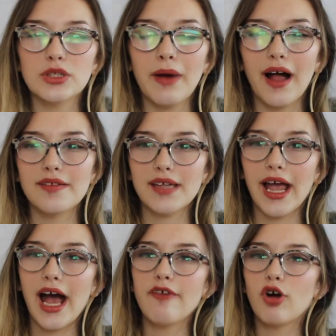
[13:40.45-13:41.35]
three palettes I
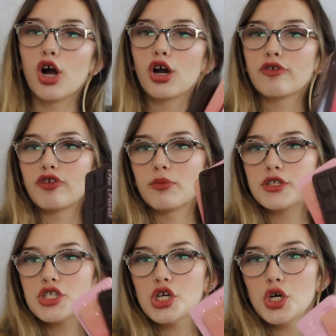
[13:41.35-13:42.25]
have are
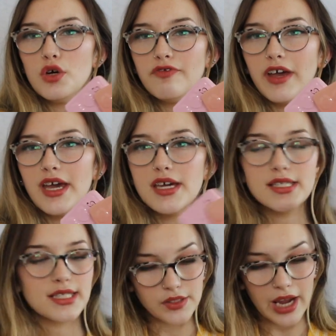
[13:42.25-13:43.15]
from Too Faced.